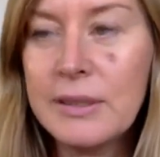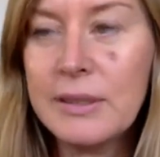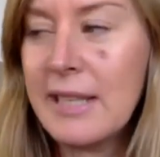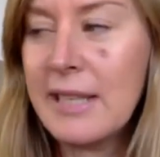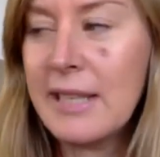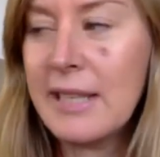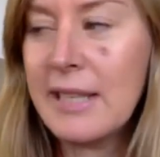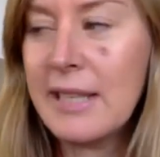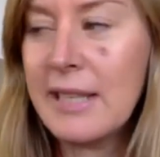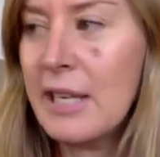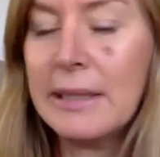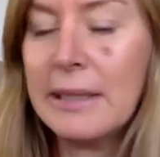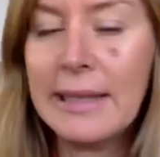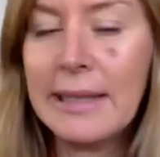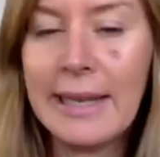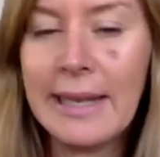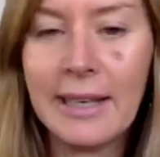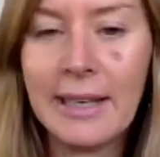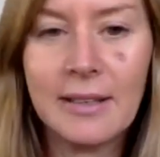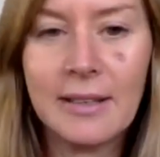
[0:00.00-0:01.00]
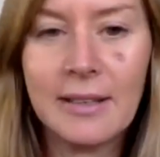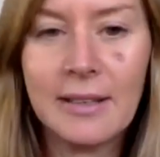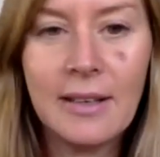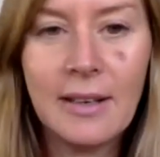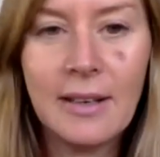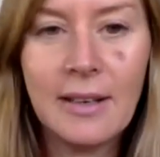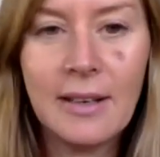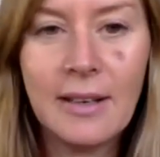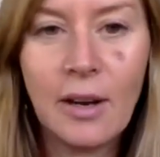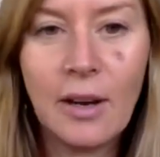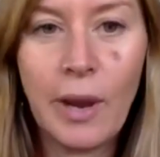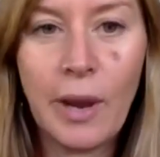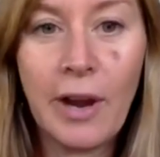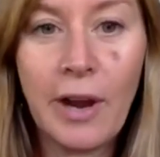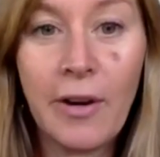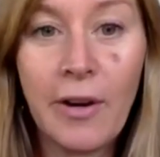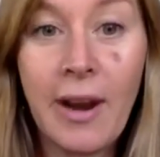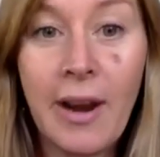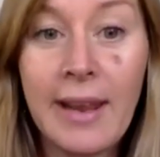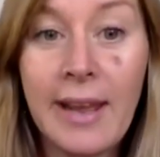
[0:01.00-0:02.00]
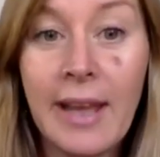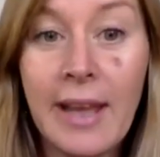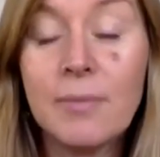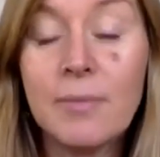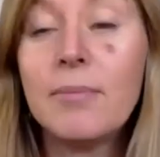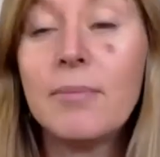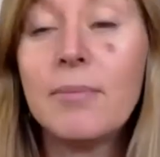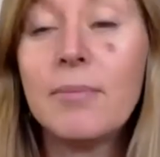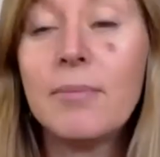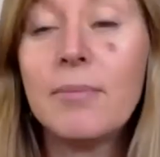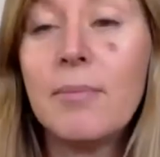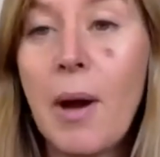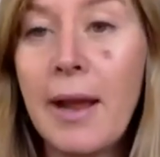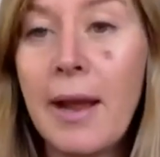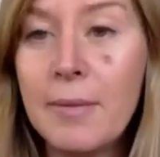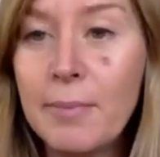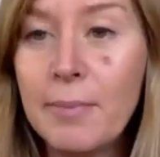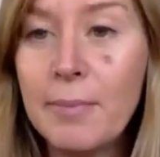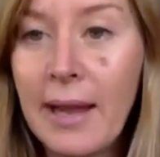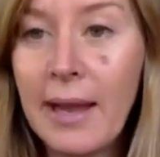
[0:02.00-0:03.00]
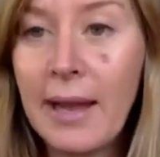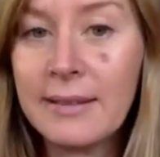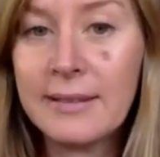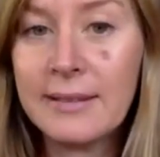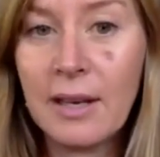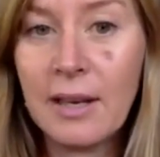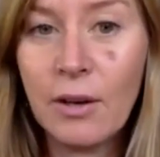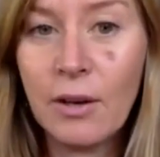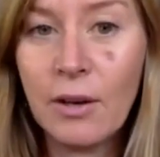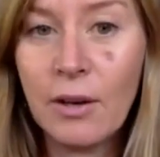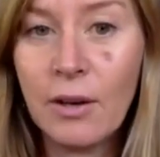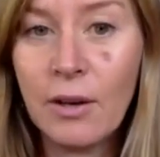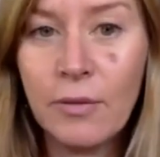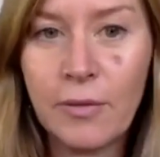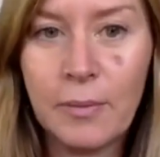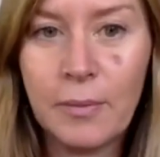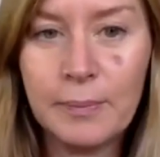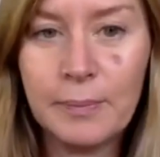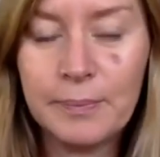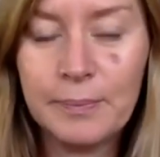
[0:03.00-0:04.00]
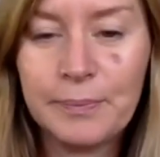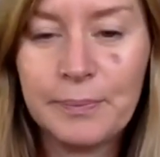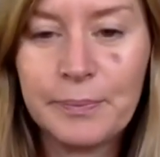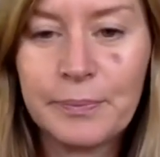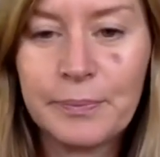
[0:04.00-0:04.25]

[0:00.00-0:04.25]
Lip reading: send you the link of where I get my black salve from.